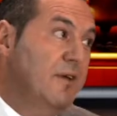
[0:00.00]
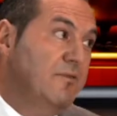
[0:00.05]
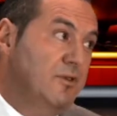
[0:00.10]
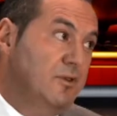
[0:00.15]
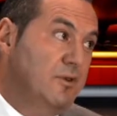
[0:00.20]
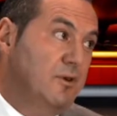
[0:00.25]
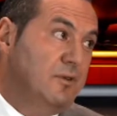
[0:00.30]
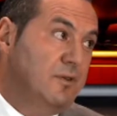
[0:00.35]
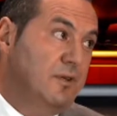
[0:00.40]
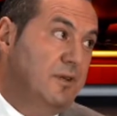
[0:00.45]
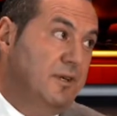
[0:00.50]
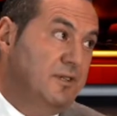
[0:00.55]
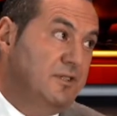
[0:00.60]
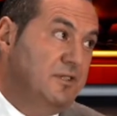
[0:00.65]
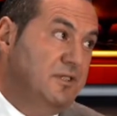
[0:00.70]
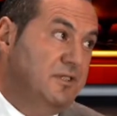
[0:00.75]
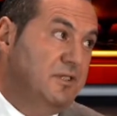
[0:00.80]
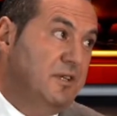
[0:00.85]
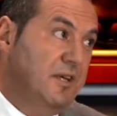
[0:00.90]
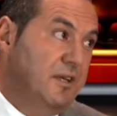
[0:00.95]
to have a doctor to
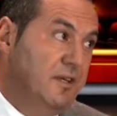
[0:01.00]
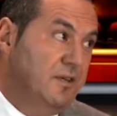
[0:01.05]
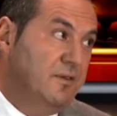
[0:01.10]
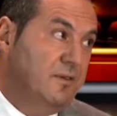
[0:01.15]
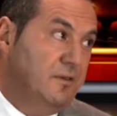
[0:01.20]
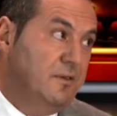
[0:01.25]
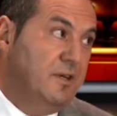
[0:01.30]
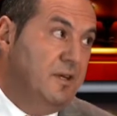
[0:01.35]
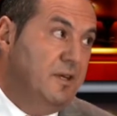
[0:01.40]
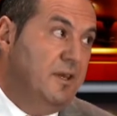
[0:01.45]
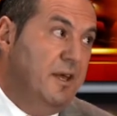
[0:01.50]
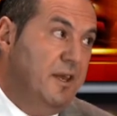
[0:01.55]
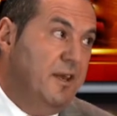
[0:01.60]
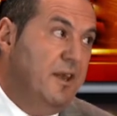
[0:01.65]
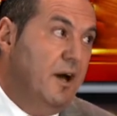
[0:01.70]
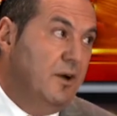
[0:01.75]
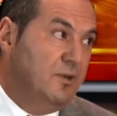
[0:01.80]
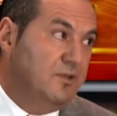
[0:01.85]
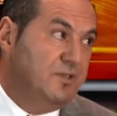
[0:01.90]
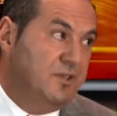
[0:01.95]
actually say that in their
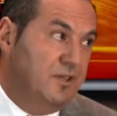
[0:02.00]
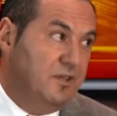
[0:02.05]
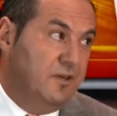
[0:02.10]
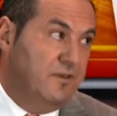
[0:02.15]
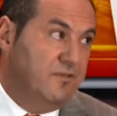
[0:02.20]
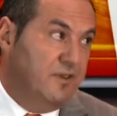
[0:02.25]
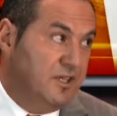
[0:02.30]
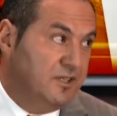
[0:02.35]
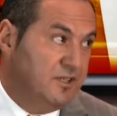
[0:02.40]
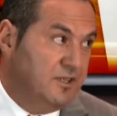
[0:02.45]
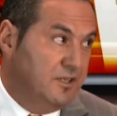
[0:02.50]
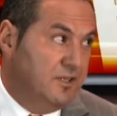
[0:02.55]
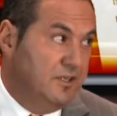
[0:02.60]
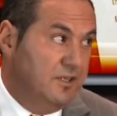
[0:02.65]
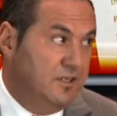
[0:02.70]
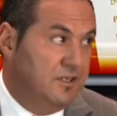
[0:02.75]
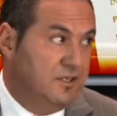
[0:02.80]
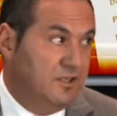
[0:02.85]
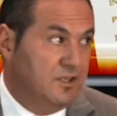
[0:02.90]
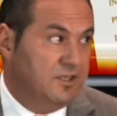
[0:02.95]
notes that you've
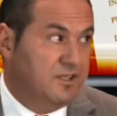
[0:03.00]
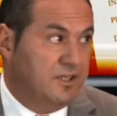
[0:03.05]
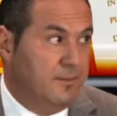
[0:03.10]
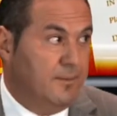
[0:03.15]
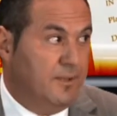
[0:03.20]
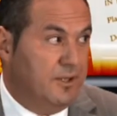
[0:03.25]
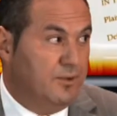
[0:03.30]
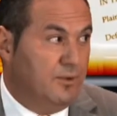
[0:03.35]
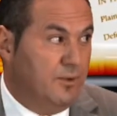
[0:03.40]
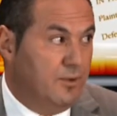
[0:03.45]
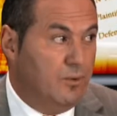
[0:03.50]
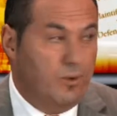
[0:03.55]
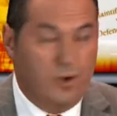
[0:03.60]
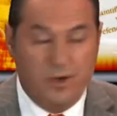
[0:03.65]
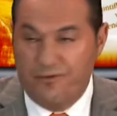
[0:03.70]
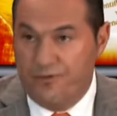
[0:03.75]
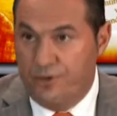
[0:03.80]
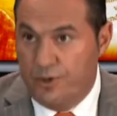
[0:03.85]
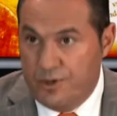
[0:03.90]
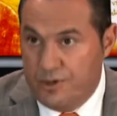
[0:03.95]
actually got someone doing the
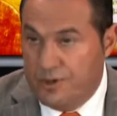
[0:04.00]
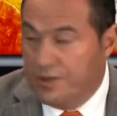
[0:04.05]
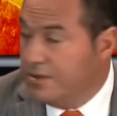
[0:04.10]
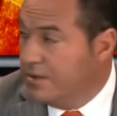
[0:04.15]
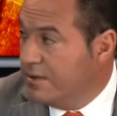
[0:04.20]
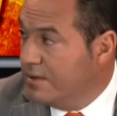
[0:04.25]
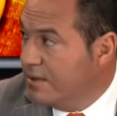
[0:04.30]
work for you.